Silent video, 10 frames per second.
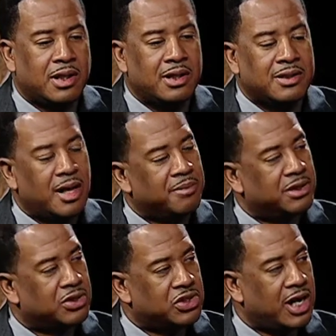anytime
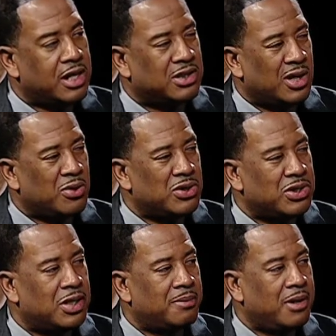there's a change in
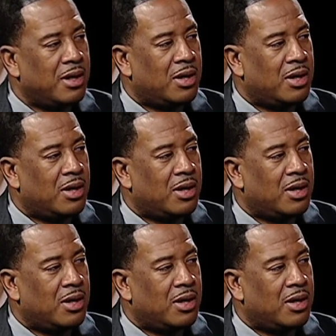ownership